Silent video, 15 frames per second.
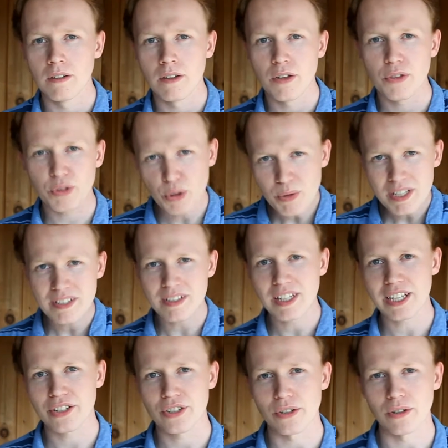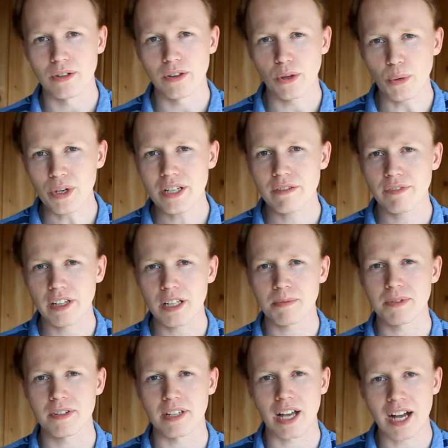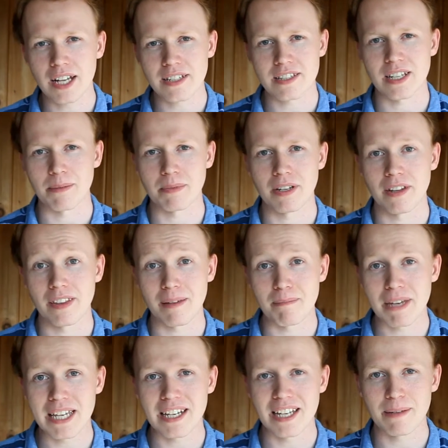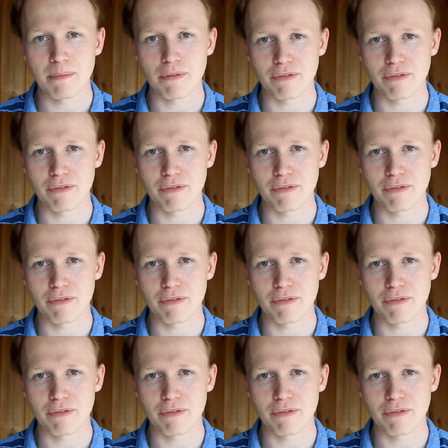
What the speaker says: Through his lecture, Lloyd develops the concept that made him